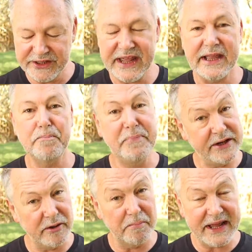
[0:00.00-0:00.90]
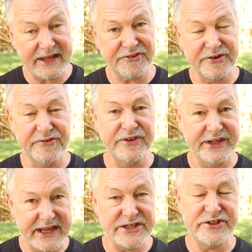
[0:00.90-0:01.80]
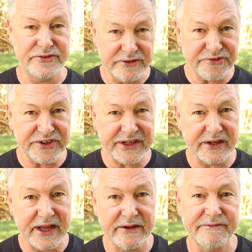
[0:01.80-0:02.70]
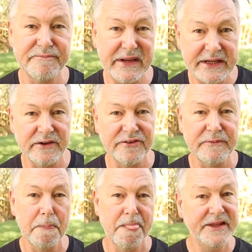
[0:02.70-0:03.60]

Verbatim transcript: to take beetle blasters in case you do see a lot of beetles.